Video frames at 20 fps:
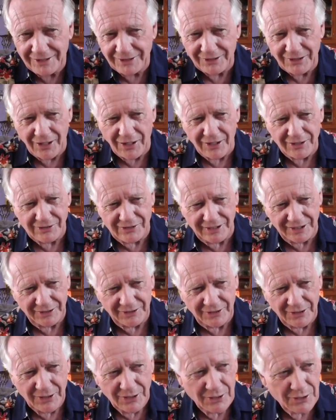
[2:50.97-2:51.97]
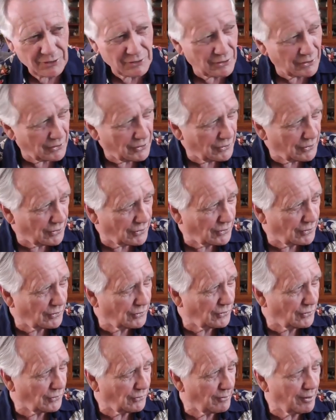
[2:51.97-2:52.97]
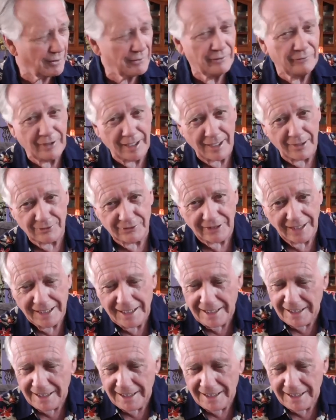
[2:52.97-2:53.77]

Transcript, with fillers: causing coronavirus.